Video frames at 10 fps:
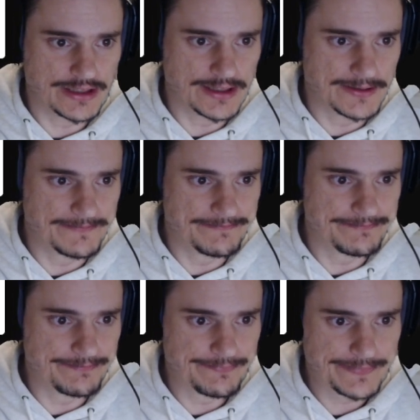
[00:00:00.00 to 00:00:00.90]

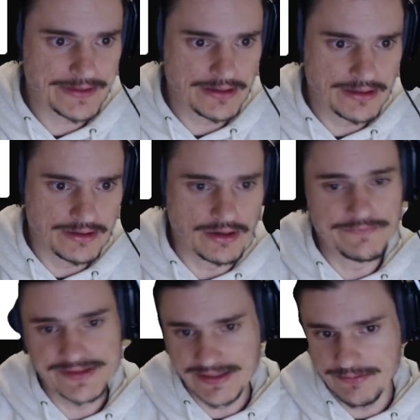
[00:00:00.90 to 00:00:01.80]

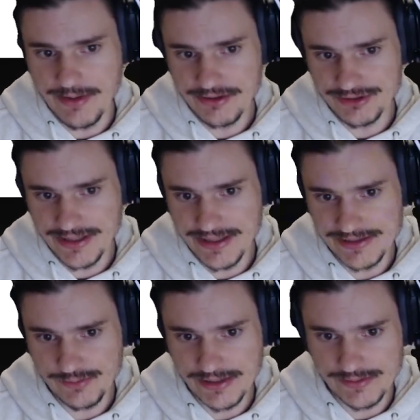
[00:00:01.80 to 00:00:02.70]
Obviously, the boundary
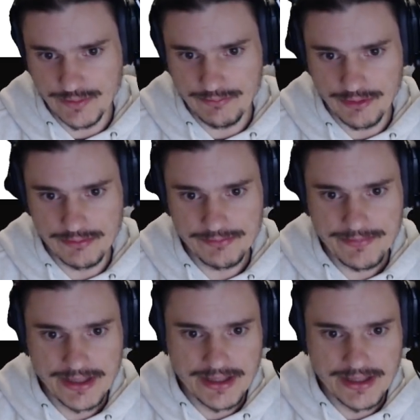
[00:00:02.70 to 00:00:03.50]
is one problem.